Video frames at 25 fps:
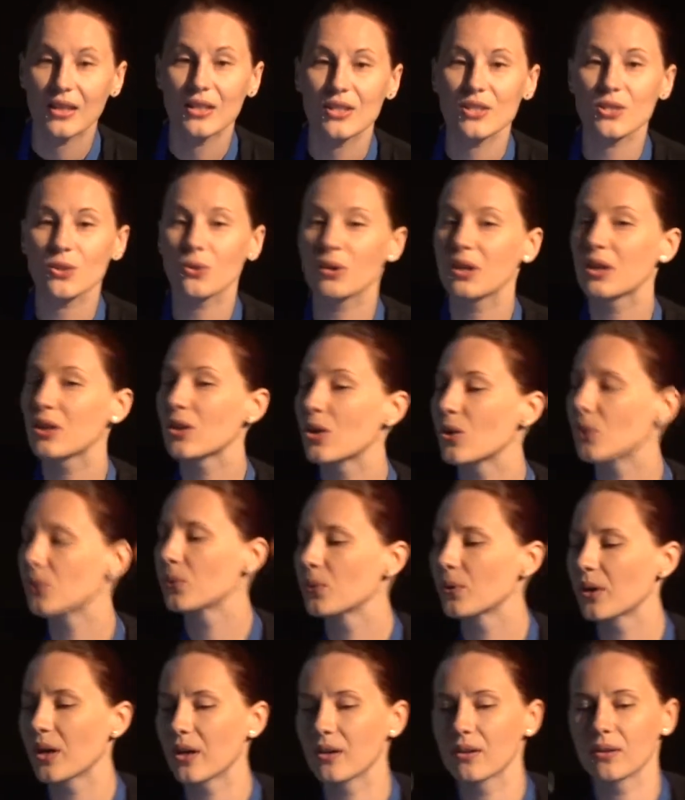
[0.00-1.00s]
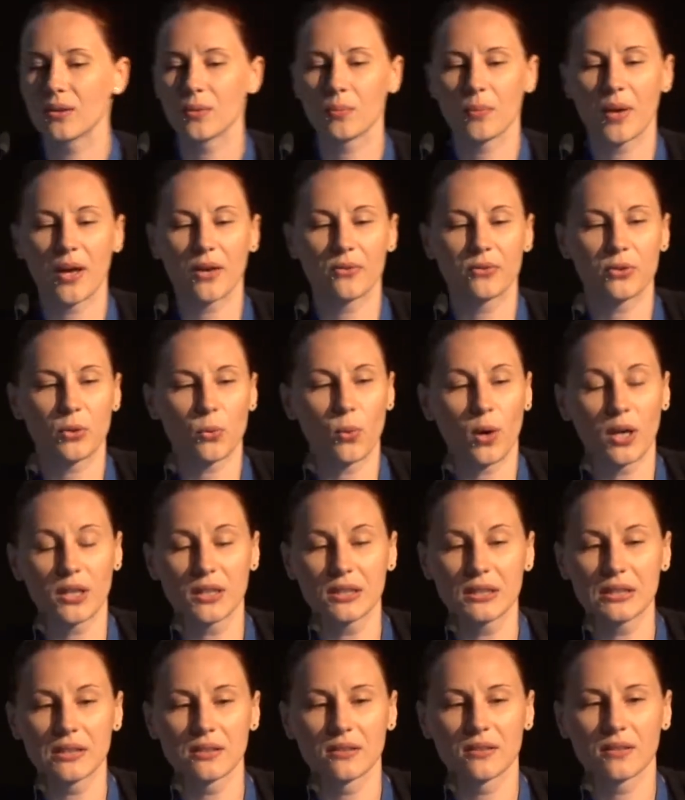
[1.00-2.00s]
So hello, everyone.
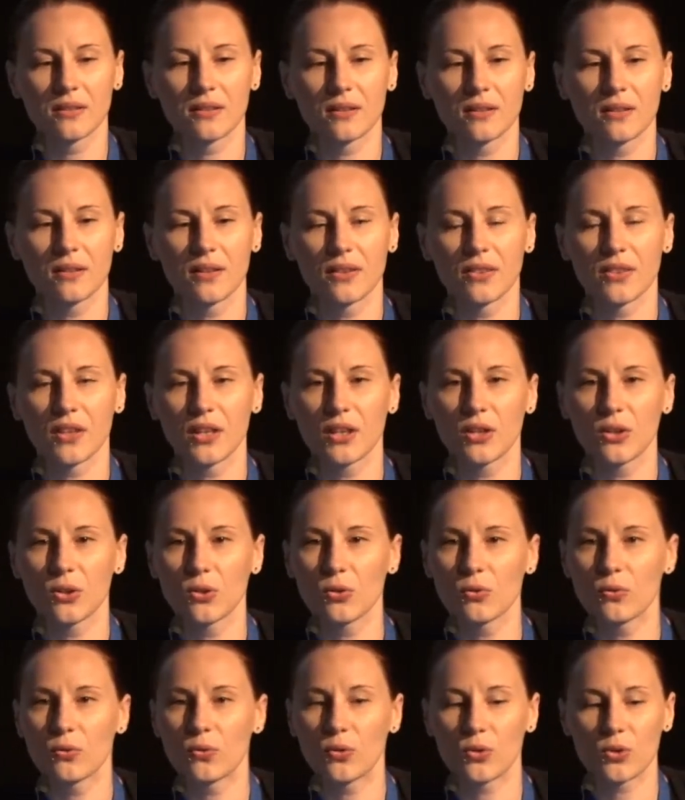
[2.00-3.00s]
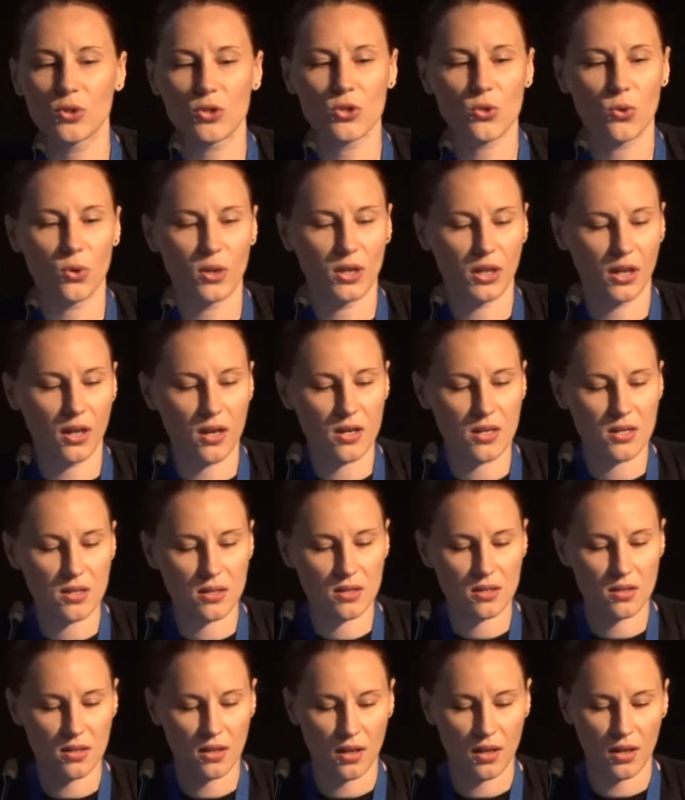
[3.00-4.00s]
Thank you for joining
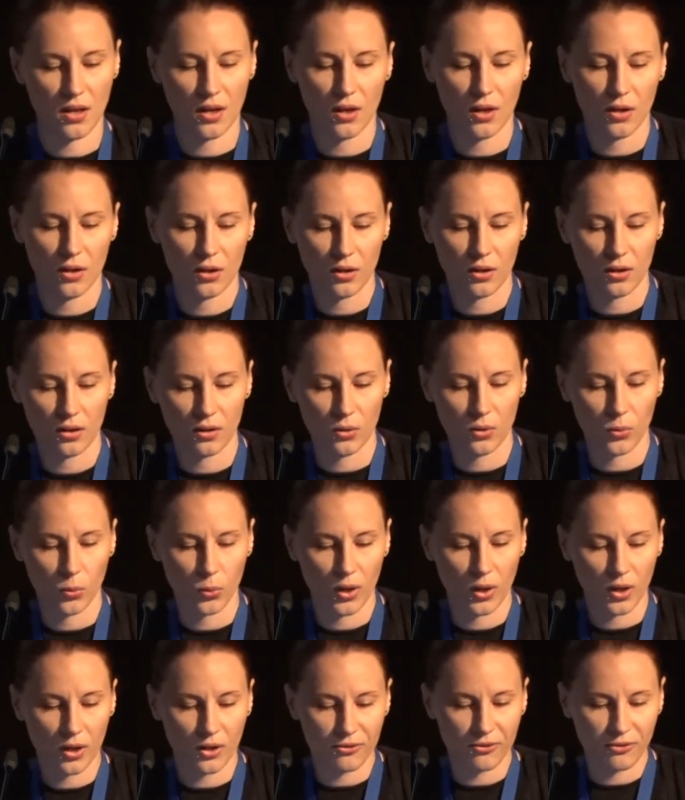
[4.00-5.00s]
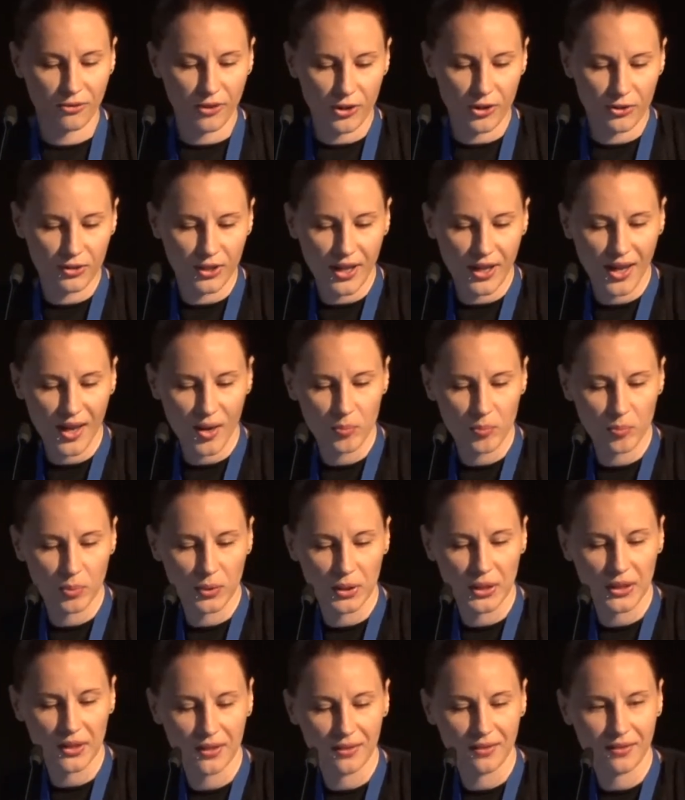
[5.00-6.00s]
us. We are very
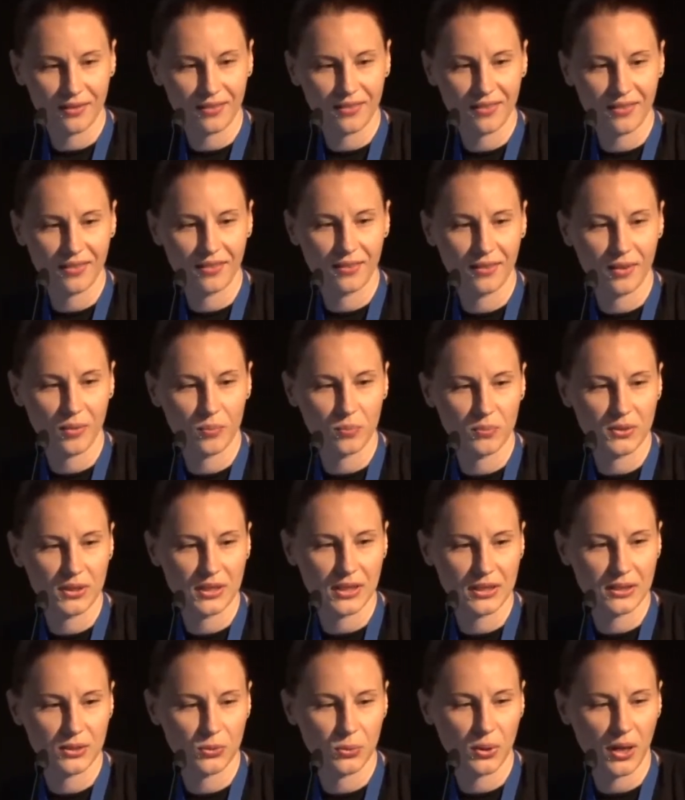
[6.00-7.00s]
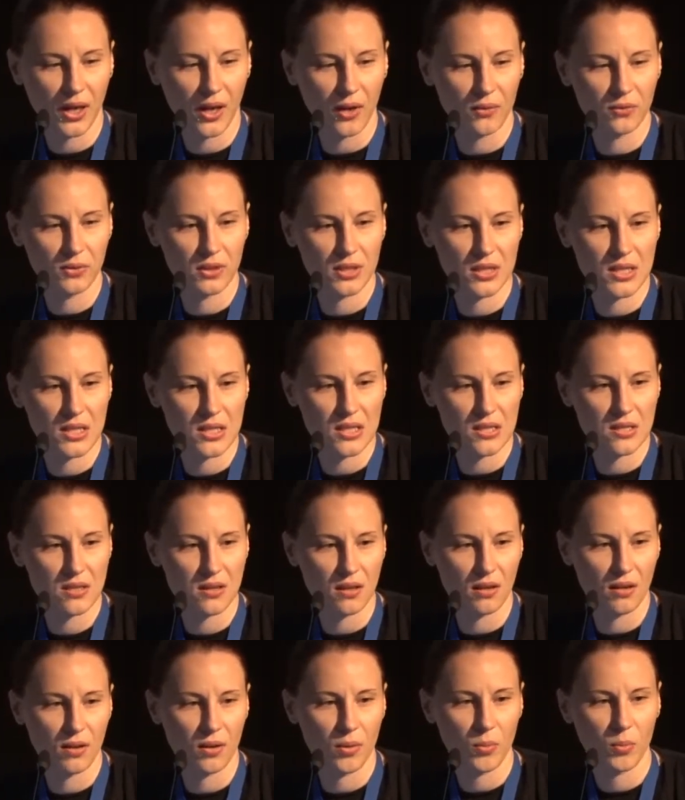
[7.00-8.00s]
happy that we have this
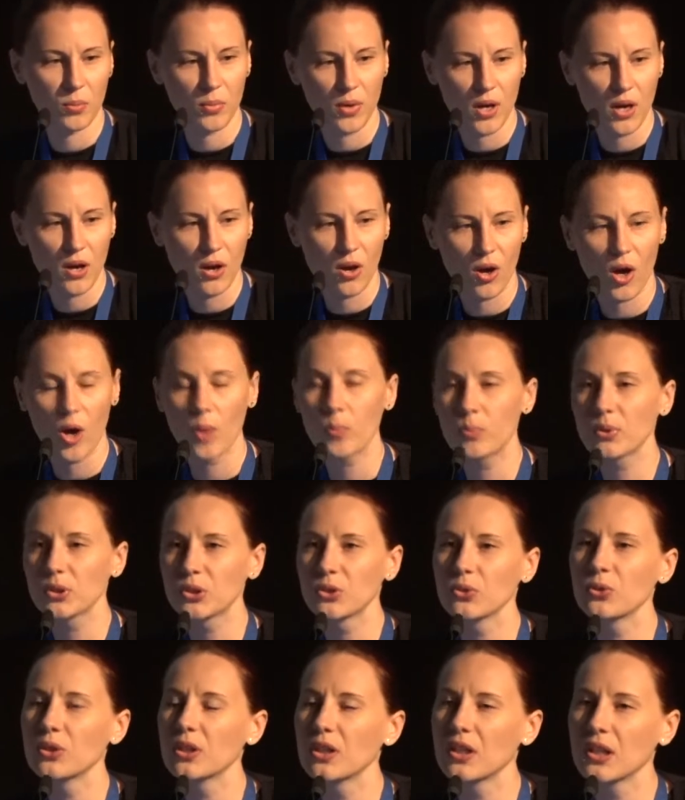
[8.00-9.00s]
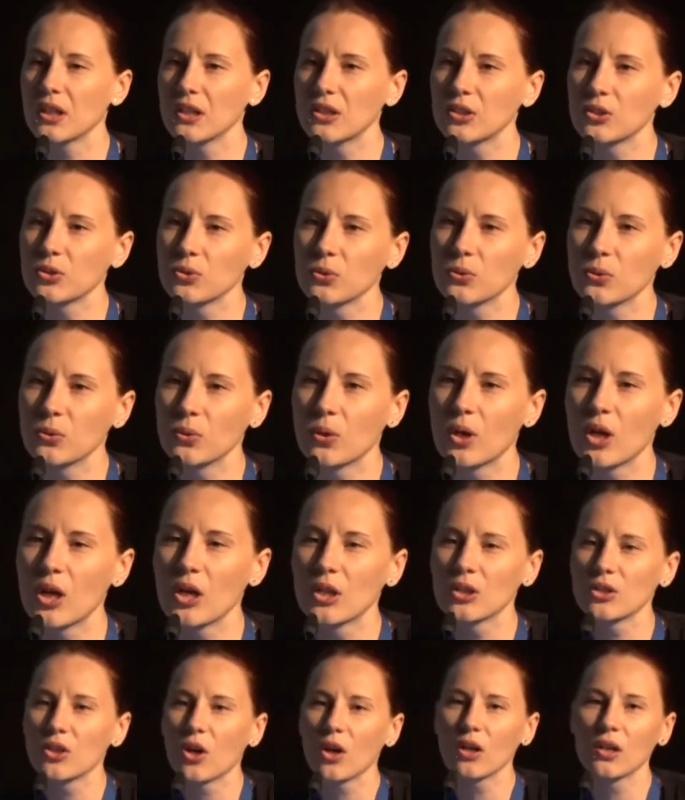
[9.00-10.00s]
opportunity to
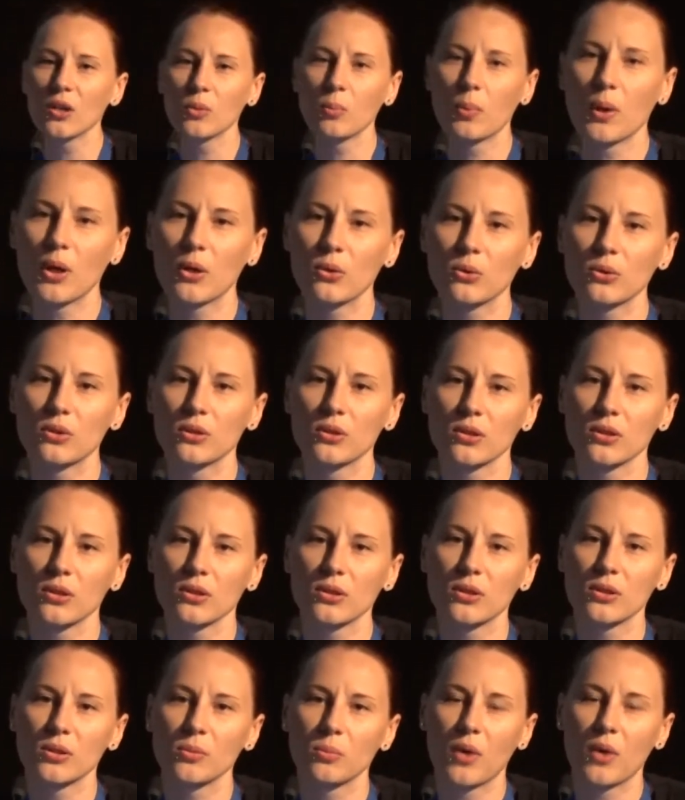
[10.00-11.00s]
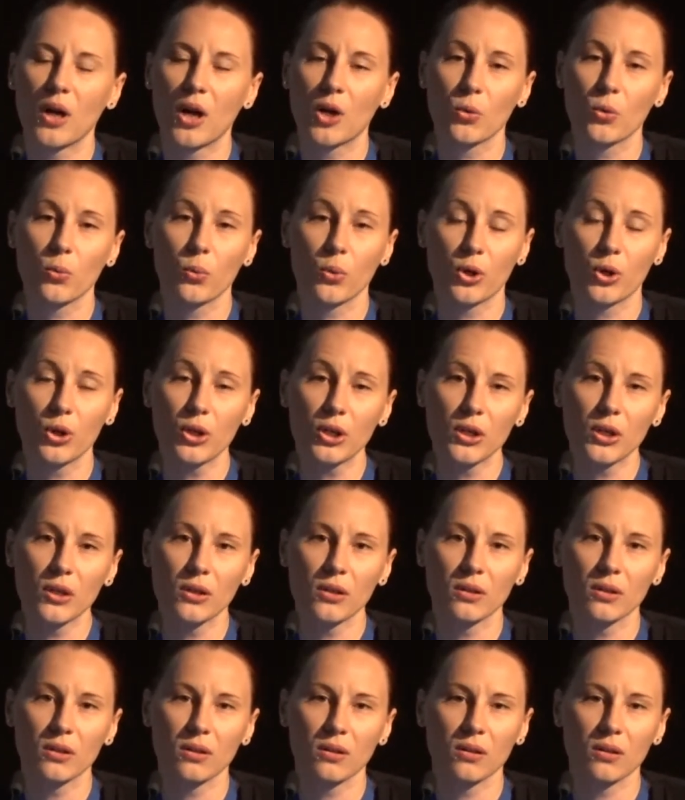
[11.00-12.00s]
talk about our work
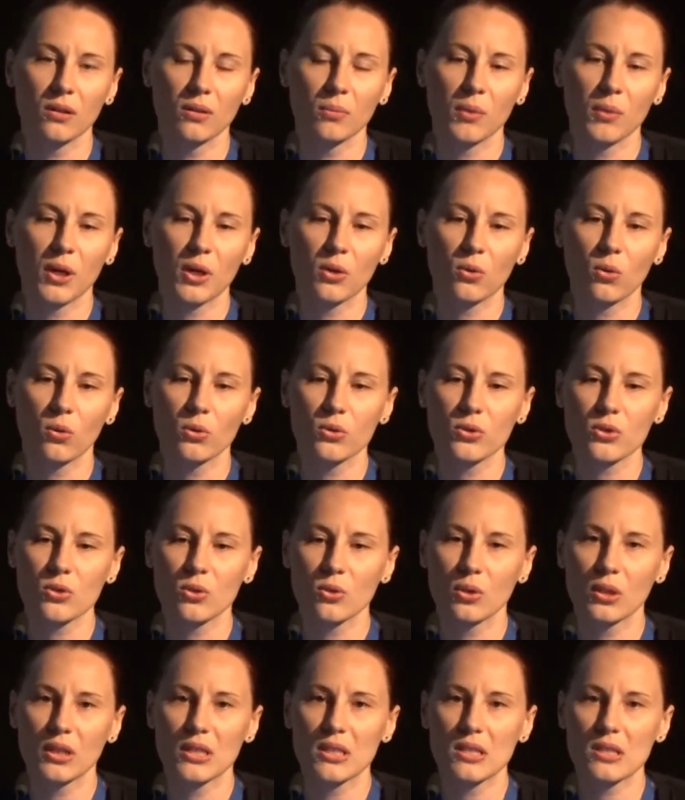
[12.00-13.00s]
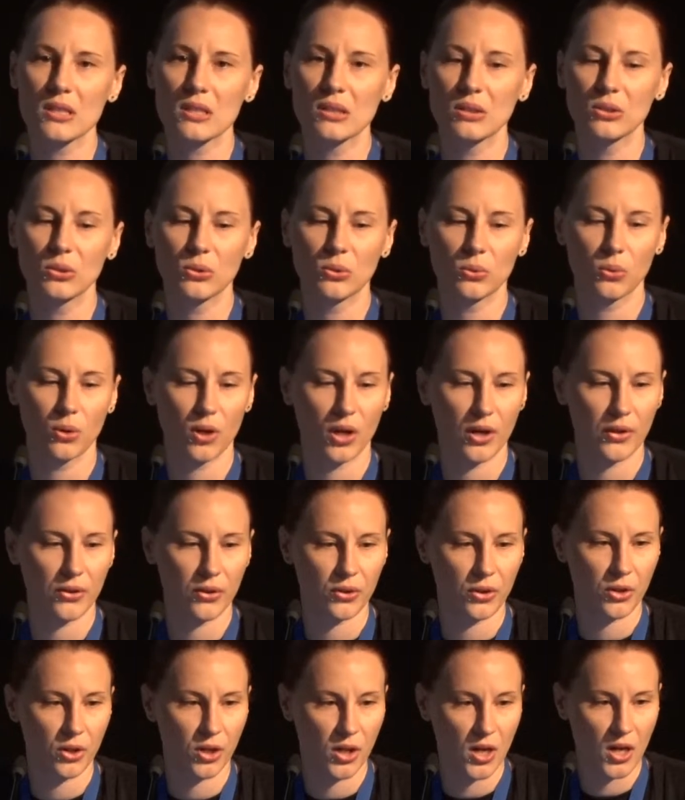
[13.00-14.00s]
and also listen to
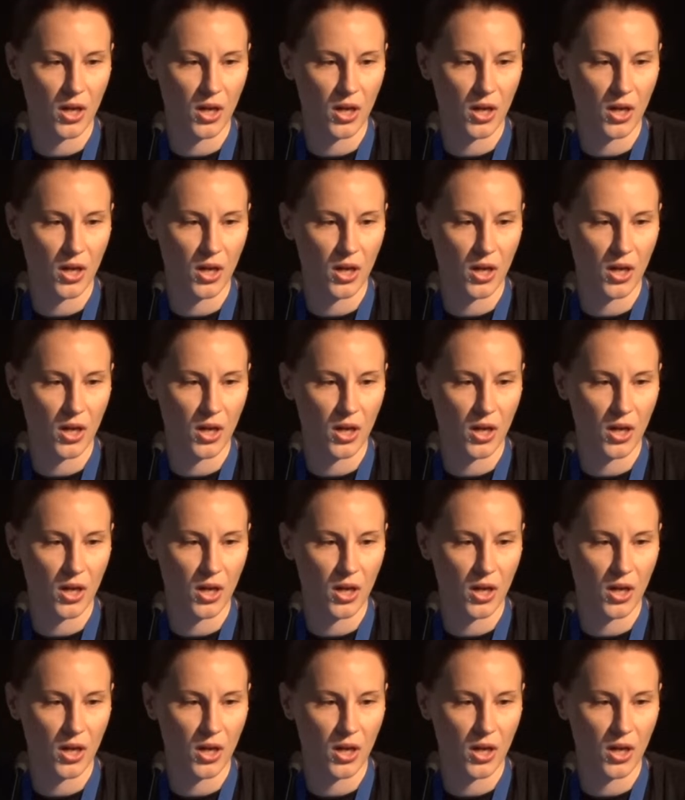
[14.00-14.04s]
other